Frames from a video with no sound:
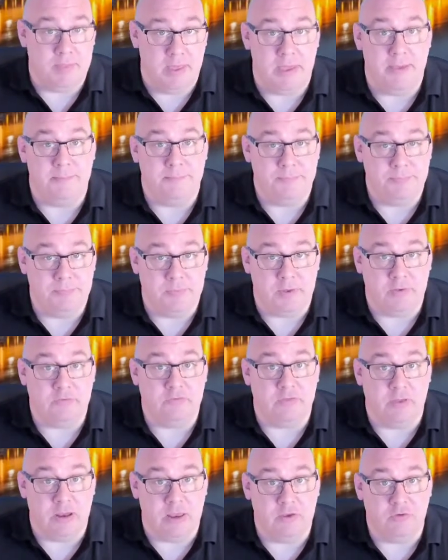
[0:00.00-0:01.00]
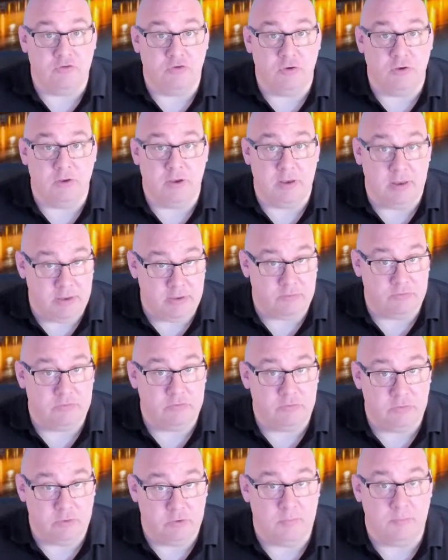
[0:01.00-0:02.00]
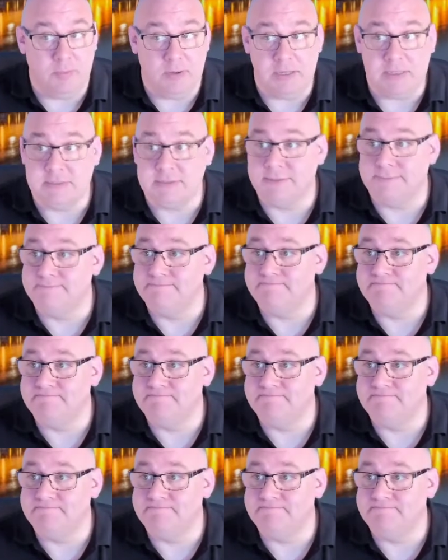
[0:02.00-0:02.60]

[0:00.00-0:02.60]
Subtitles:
There, the installation is complete.